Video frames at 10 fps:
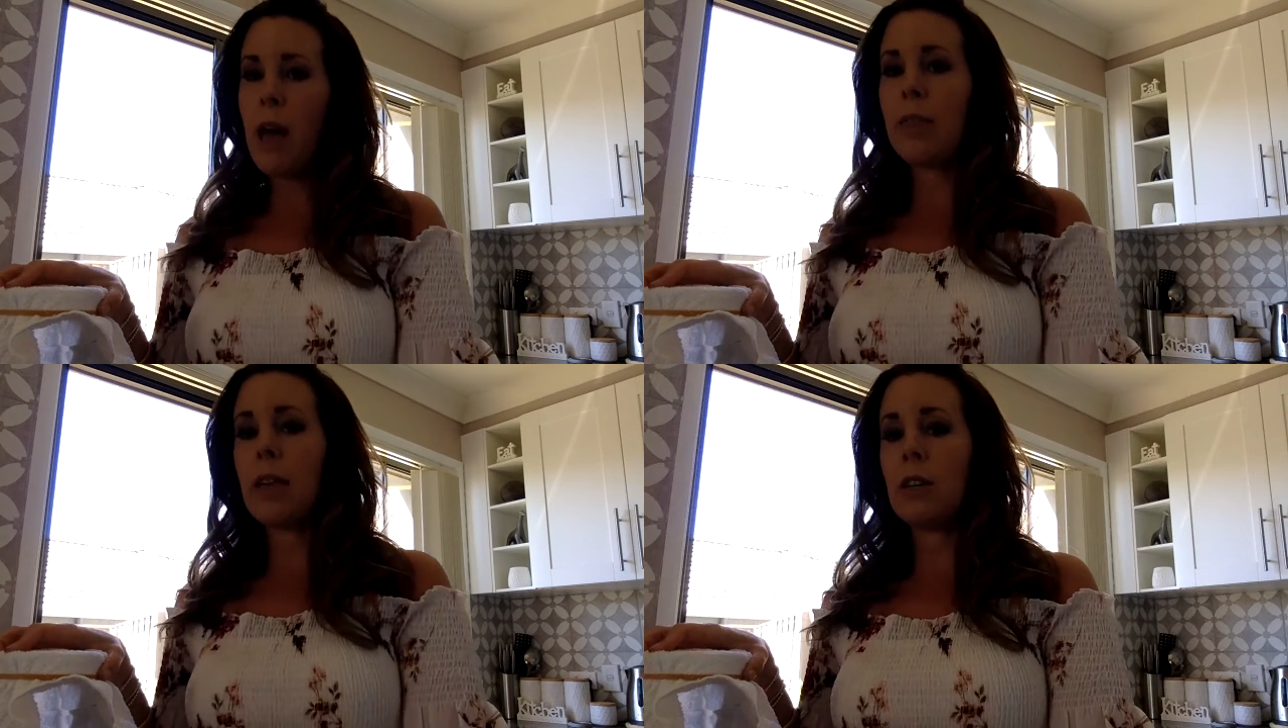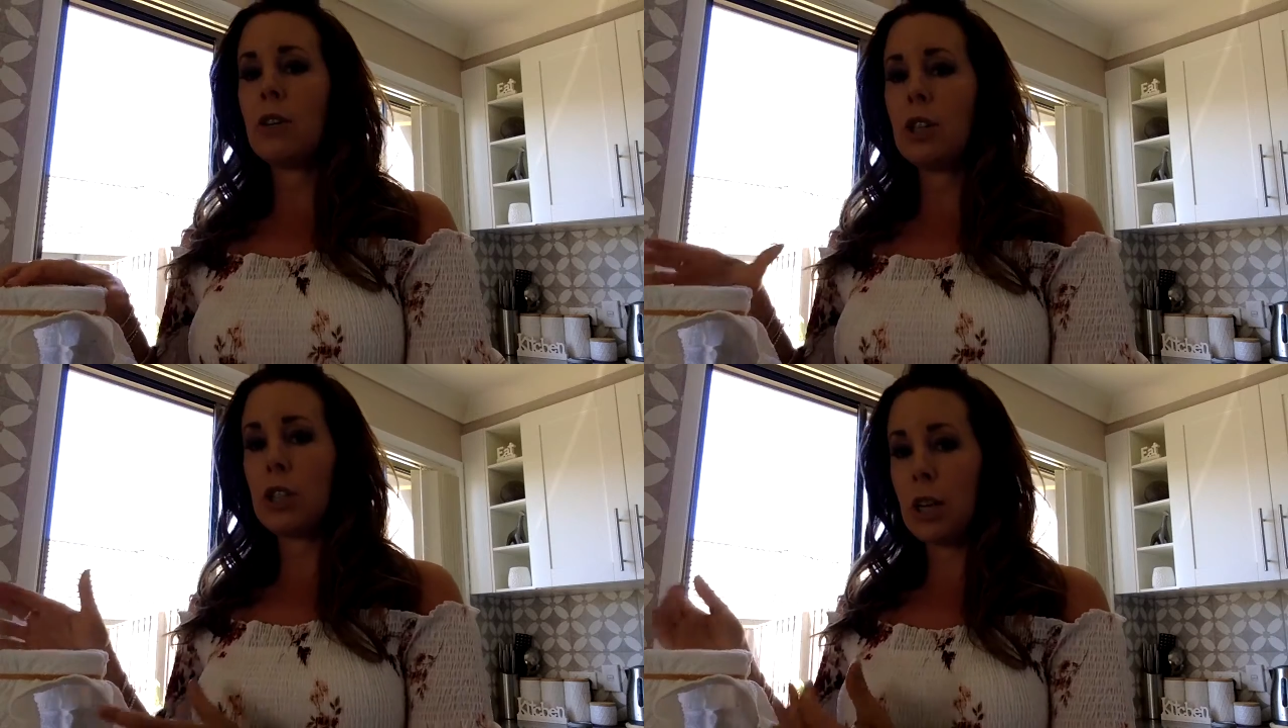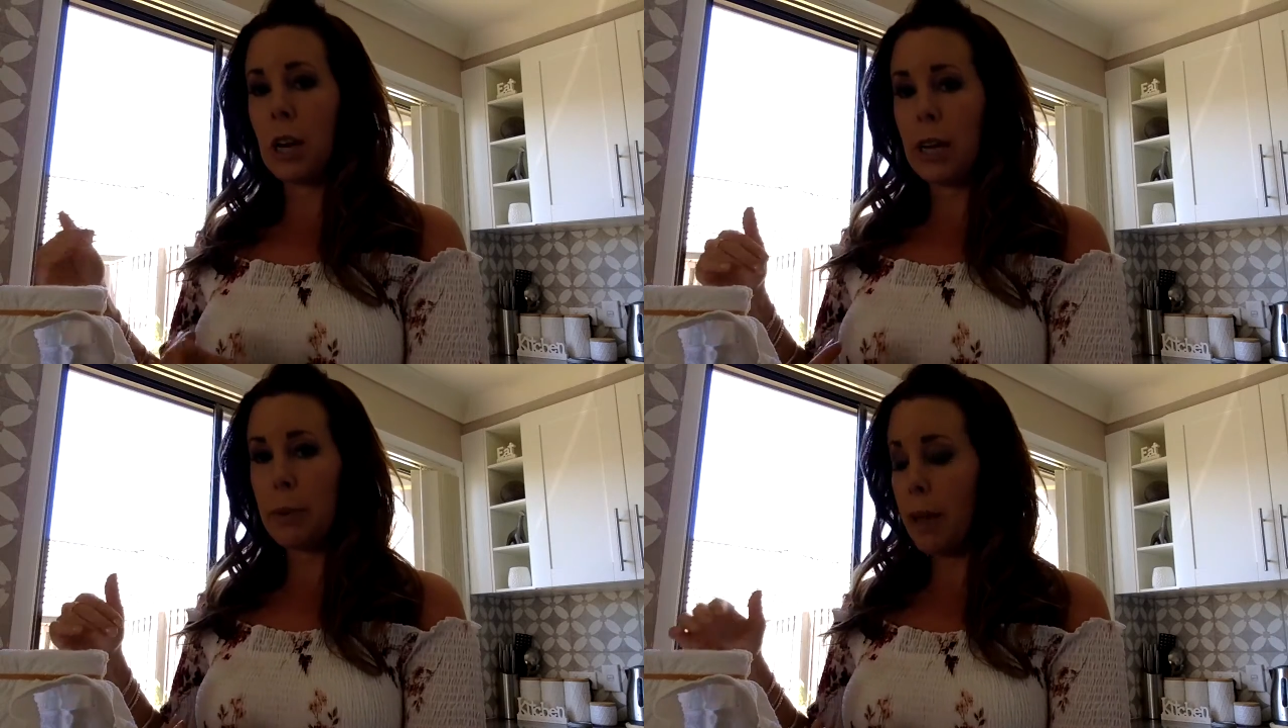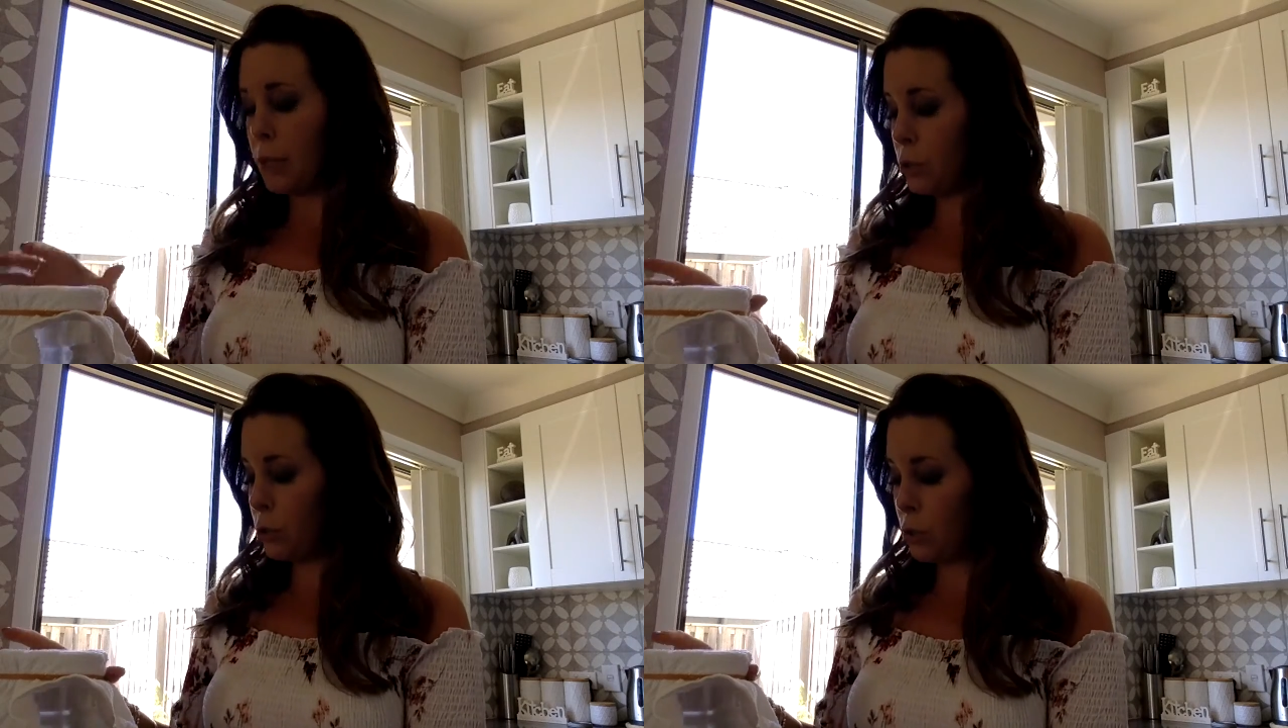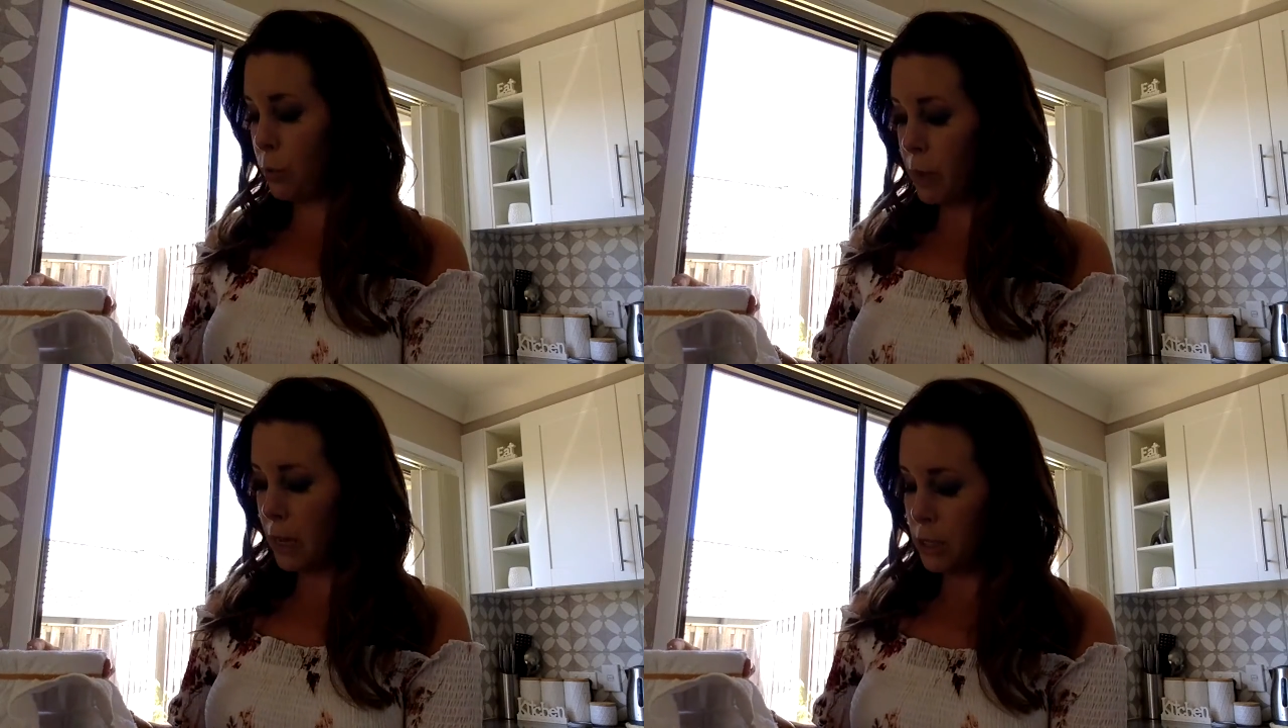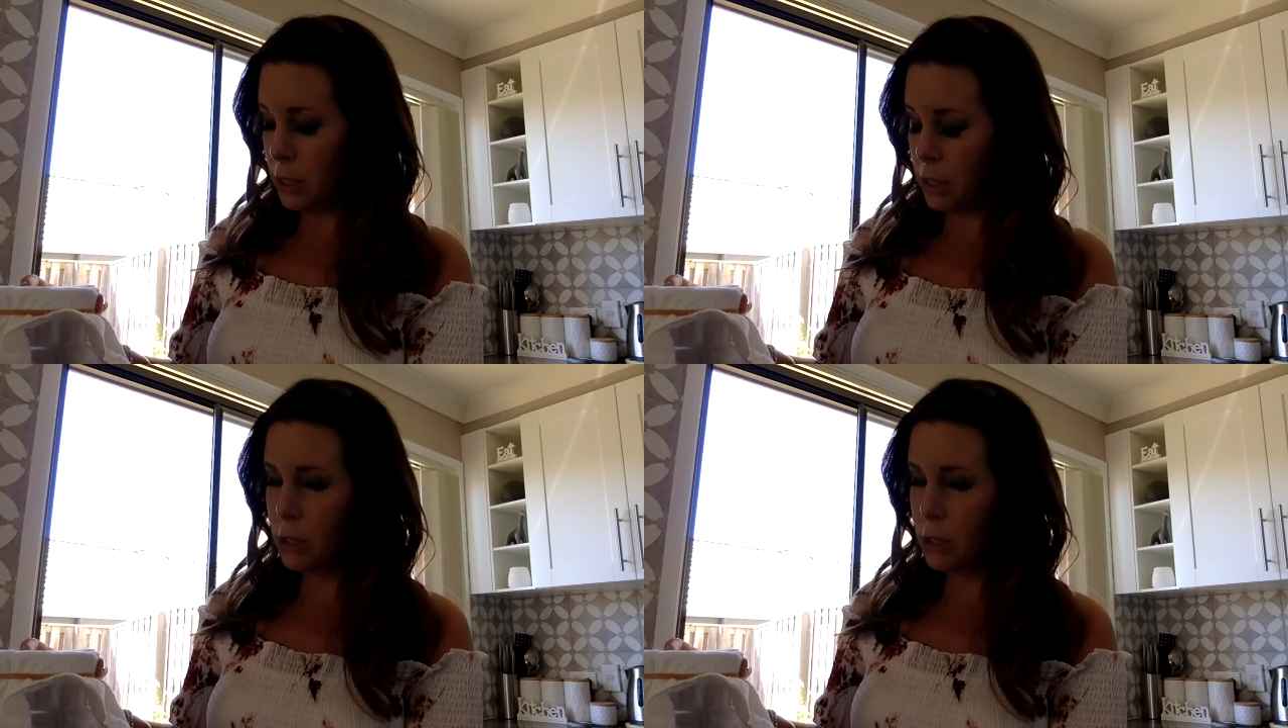And then you just gently place your SCOBY into